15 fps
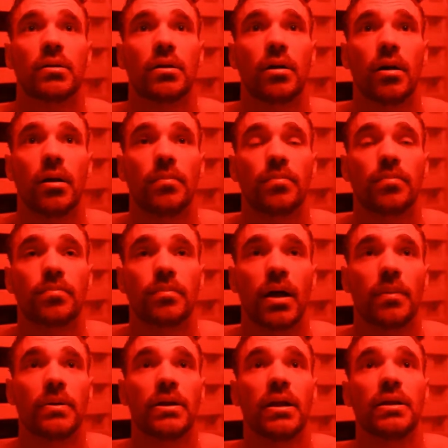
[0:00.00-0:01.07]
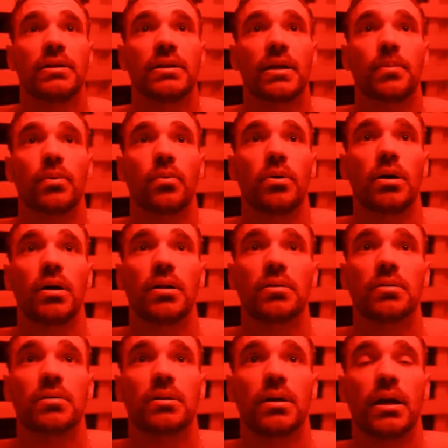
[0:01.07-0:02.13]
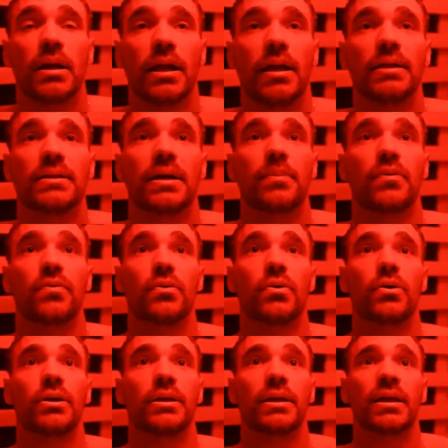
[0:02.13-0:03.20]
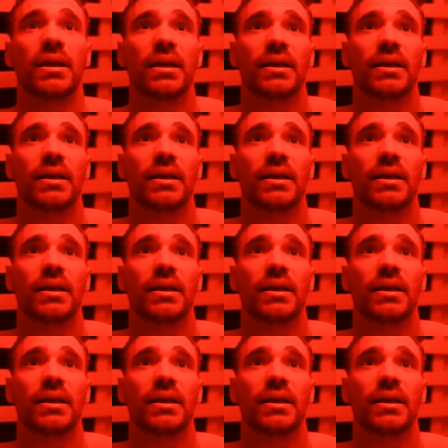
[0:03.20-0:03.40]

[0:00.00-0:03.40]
or any type of wall on any type of flooring.